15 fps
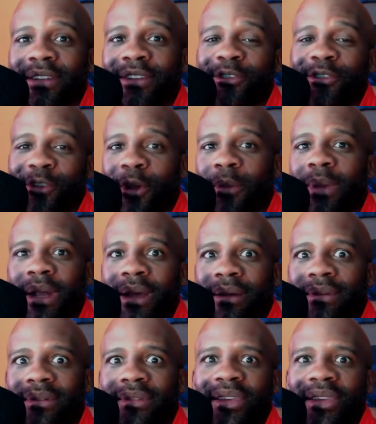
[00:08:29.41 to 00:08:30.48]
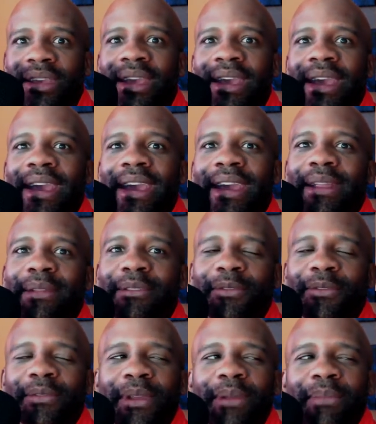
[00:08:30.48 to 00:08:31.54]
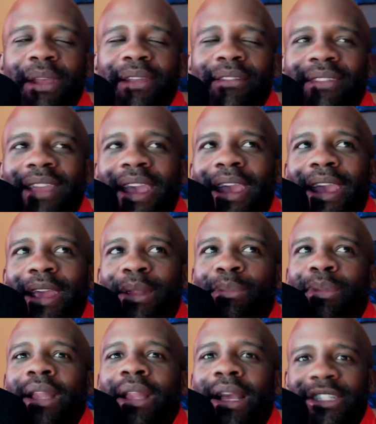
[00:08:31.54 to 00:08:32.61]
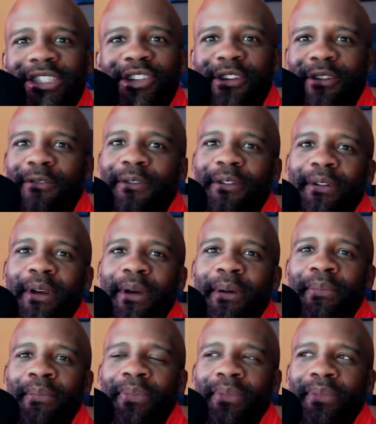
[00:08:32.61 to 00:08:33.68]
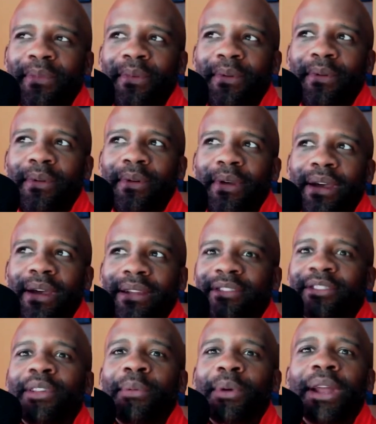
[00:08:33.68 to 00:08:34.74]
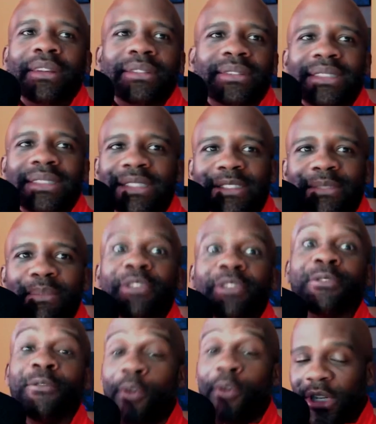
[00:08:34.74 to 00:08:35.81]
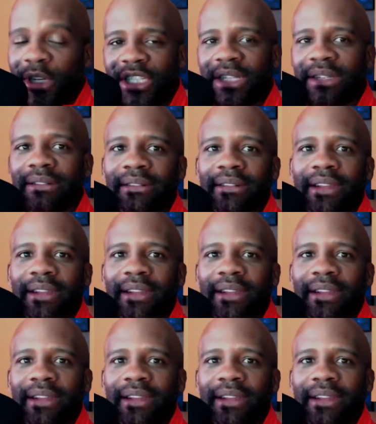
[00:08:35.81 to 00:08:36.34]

It's German, obviously, and it's it means taking the pleasure from uh, in someone else's misfortune.